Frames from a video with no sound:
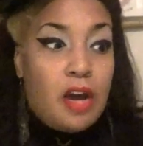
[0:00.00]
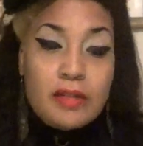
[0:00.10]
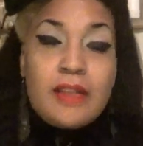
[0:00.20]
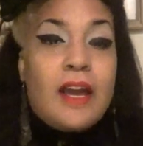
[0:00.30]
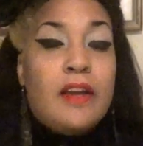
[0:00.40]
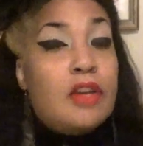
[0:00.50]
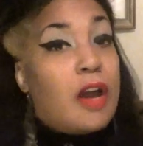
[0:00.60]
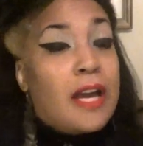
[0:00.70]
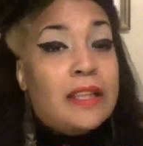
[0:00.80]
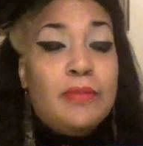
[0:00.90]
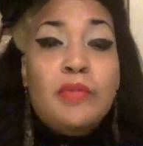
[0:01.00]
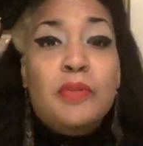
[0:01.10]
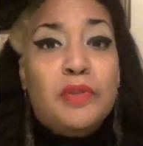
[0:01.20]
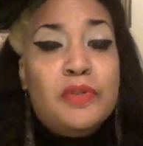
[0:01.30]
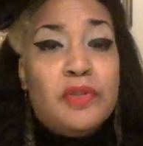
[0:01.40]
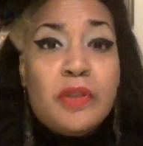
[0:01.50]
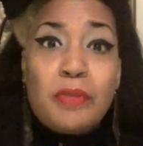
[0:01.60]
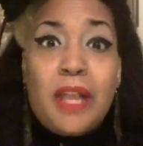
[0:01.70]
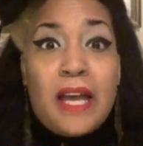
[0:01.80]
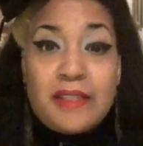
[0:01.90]
all the time, y'all got Libra moon, so it
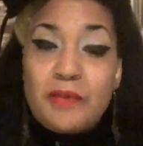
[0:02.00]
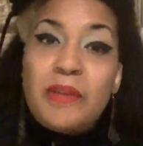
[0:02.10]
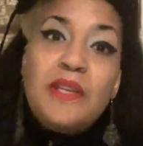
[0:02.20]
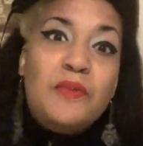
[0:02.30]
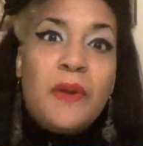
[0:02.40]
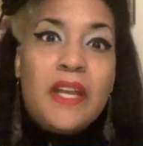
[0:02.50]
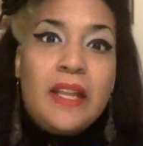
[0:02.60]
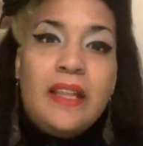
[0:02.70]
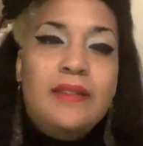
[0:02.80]
applies to me as well.